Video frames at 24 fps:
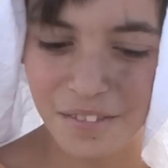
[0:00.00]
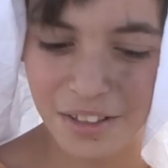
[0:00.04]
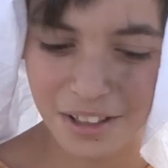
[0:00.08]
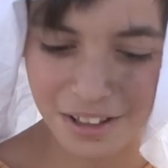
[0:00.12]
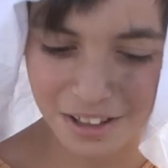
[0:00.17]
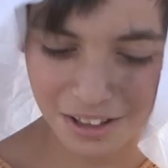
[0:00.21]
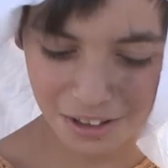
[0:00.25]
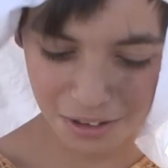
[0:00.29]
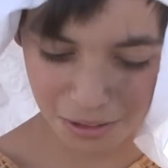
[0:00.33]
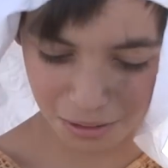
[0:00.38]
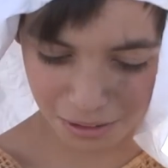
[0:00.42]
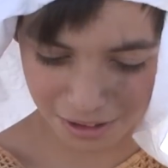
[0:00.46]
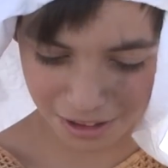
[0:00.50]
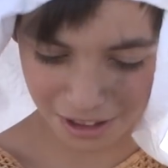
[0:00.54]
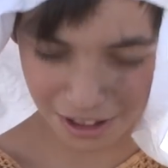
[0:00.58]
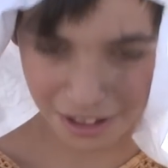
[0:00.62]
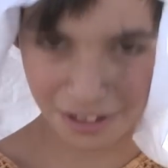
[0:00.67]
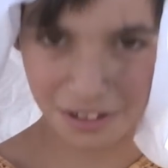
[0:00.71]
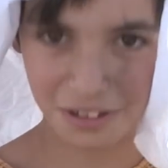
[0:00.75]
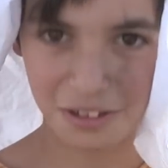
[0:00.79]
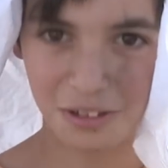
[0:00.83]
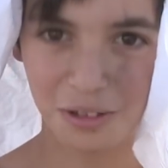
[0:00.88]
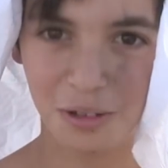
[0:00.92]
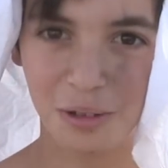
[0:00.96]
it's a cool
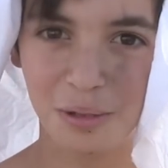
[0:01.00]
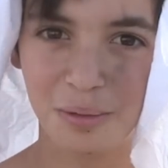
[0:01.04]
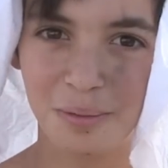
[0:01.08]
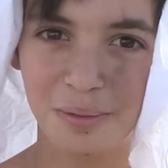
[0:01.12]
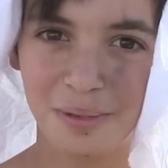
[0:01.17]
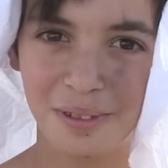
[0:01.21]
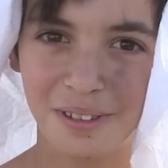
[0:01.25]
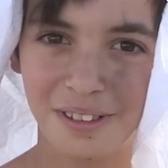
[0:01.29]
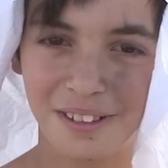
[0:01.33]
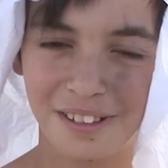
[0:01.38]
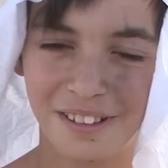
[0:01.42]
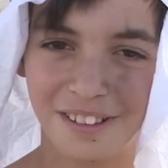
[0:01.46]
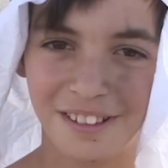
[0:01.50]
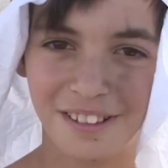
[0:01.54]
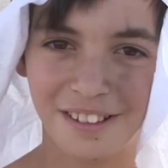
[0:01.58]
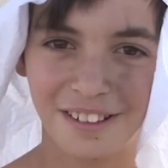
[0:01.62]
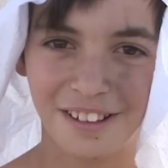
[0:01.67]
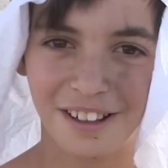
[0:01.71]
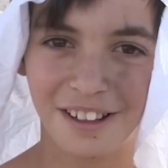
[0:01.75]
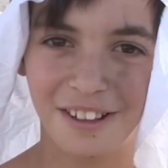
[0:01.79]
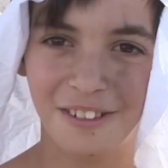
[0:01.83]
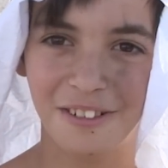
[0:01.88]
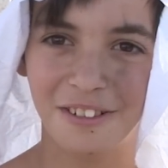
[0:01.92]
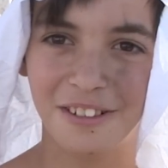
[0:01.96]
costume.
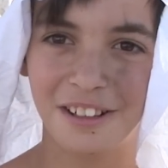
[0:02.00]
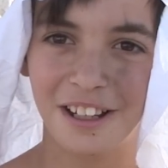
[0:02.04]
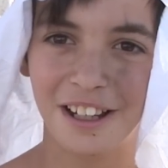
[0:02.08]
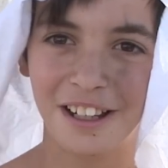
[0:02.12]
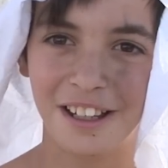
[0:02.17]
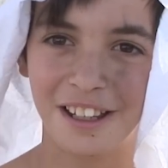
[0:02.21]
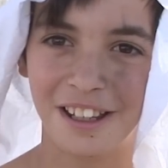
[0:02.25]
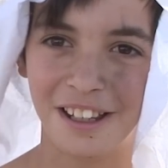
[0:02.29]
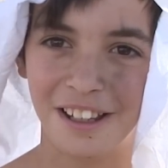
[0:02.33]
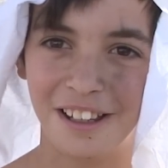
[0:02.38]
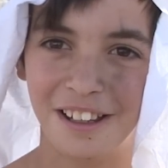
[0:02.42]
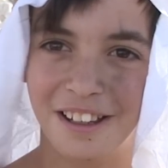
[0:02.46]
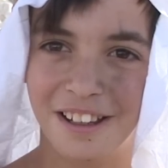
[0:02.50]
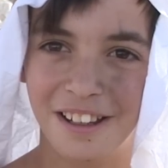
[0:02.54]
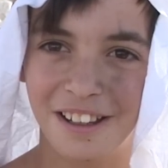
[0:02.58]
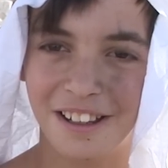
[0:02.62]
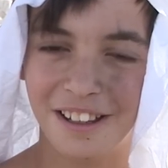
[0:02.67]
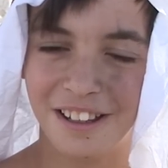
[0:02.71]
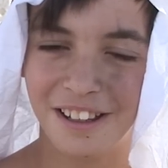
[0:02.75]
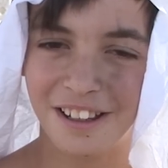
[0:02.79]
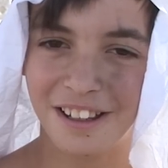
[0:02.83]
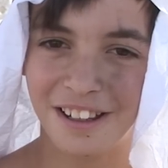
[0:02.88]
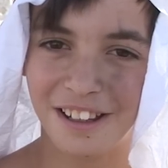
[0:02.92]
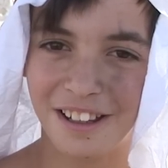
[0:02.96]
I look like a,
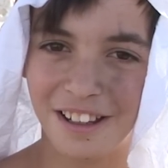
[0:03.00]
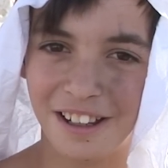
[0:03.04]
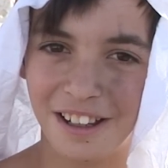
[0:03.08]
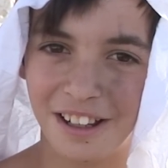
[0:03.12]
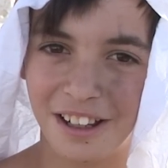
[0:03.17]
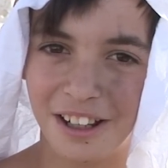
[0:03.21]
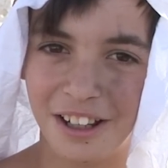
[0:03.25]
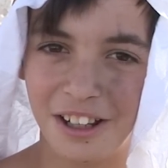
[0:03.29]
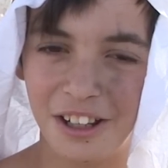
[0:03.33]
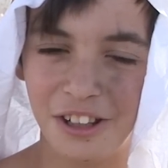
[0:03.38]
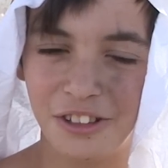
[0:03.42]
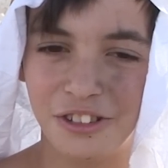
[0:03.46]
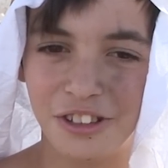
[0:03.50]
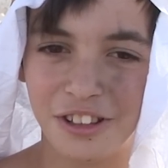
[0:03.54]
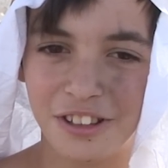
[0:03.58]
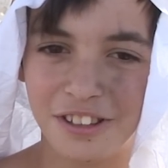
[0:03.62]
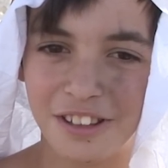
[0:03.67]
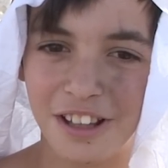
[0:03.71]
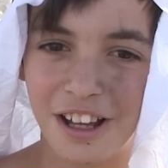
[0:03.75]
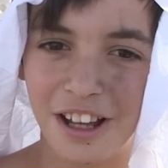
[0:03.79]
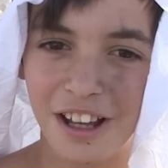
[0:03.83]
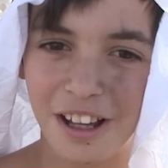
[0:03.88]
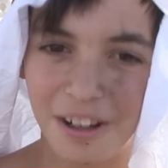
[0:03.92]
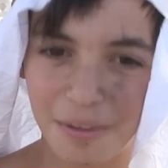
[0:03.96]
a,
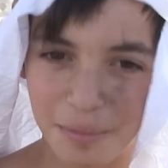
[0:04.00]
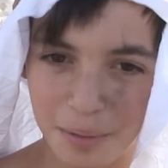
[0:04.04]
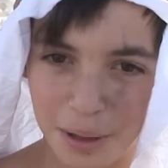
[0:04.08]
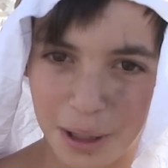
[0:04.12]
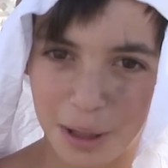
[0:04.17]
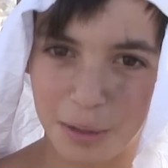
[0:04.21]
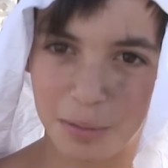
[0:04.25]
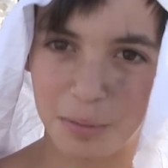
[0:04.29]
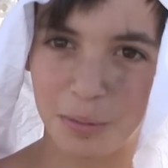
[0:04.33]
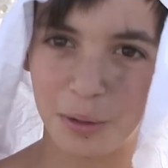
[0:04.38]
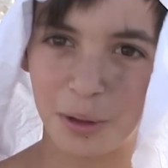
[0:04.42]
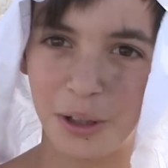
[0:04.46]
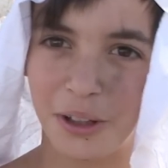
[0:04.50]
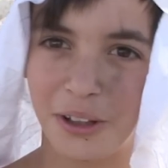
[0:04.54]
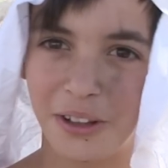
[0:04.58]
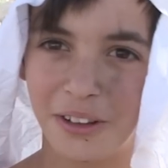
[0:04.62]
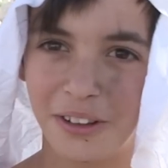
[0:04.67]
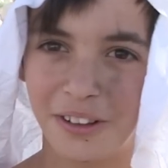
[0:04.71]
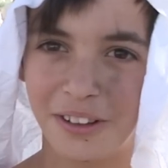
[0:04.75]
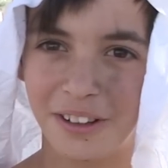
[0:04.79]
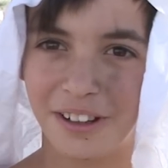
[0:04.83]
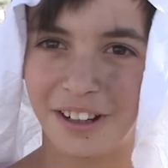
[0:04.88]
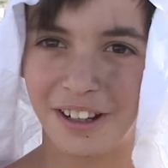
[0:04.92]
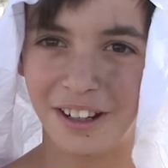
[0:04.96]
religious Arabic boy,
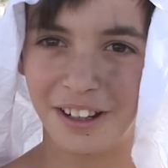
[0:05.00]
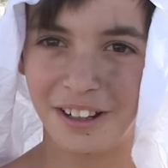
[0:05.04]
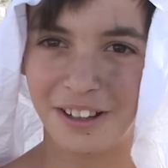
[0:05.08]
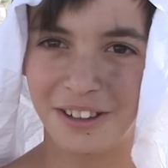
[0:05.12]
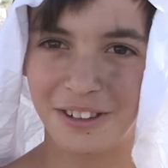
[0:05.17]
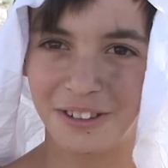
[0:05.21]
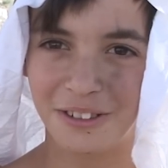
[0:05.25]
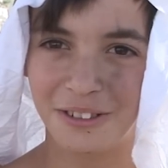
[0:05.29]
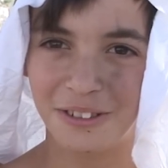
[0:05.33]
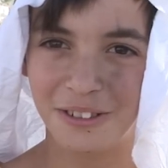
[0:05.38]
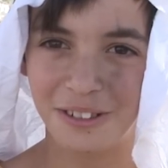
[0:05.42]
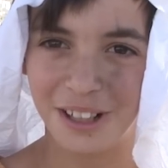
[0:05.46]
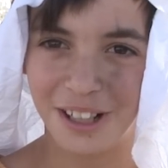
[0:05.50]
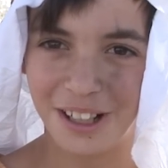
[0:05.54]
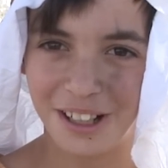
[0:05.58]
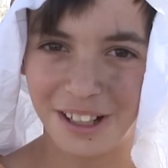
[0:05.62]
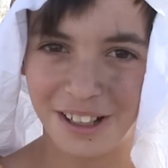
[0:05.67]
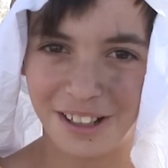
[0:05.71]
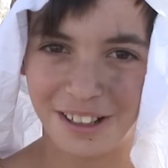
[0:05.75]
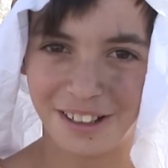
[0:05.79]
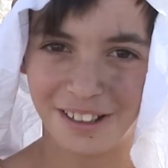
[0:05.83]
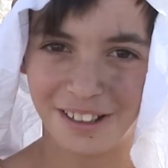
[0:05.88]
and it's cool.